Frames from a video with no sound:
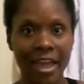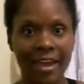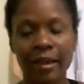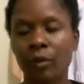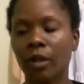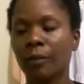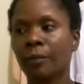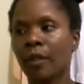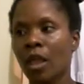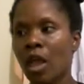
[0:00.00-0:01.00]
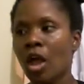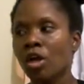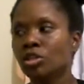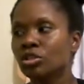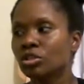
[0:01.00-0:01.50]
And I will.
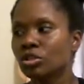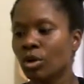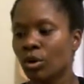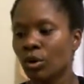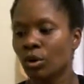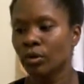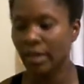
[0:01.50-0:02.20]
So,